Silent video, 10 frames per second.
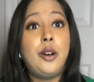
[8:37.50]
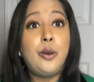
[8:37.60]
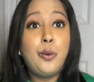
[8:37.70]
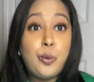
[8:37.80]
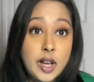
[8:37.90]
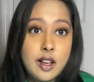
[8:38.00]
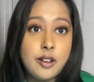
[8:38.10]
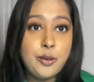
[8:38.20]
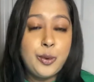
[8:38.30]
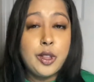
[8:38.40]

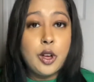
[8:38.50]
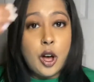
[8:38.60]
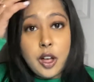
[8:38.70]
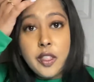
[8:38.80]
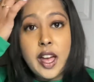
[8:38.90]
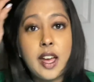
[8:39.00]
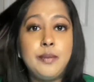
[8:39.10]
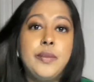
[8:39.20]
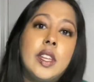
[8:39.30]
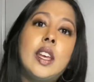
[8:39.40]
Well, with all that,
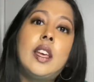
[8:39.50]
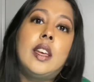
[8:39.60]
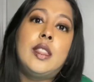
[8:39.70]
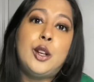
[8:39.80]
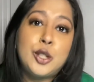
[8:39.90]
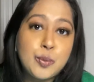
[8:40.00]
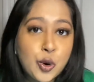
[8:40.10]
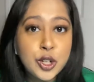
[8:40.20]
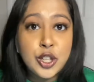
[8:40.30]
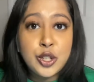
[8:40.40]
there's more
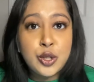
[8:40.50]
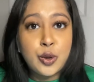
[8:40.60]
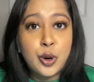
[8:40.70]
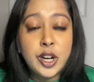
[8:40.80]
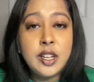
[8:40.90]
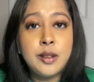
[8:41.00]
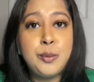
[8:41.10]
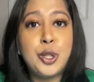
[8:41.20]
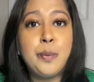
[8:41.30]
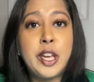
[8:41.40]
to the story,
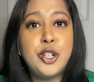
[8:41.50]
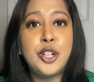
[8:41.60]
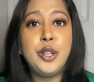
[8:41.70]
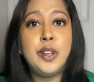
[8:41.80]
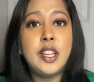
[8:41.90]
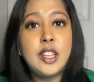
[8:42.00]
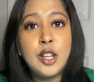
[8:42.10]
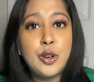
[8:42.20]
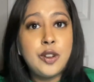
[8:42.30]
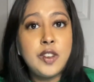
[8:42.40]
so make sure you hit that
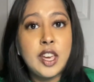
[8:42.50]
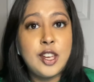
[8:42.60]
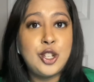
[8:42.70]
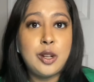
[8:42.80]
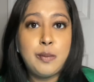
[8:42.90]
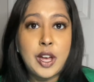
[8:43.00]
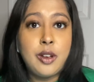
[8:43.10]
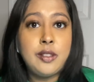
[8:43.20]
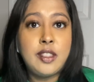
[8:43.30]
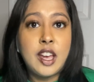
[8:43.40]
notification
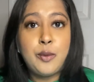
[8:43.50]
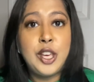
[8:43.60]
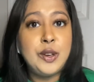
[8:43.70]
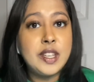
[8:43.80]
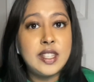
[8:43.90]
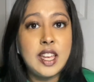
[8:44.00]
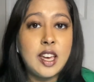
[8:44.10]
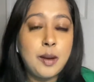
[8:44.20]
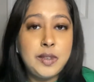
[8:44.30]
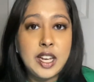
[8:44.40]
bell. That way you can stay
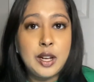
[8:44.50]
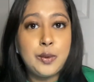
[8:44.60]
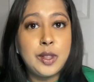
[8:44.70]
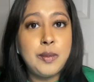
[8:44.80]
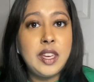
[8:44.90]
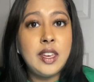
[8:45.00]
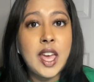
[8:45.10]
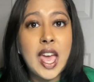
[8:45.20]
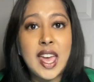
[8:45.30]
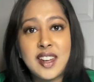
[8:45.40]
updated with me.
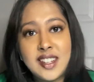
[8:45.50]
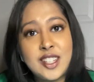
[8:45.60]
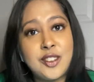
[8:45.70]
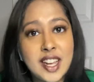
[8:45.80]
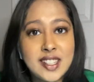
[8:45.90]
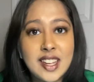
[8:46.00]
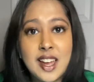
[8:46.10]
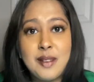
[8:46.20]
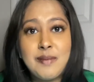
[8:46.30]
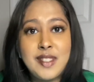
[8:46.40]
And until next
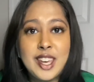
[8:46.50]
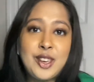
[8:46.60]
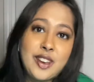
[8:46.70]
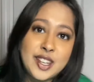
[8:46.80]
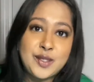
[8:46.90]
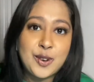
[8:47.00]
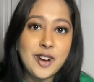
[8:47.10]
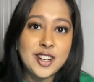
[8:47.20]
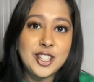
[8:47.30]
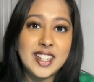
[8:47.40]
time, thank you guys for
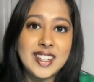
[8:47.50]
watching.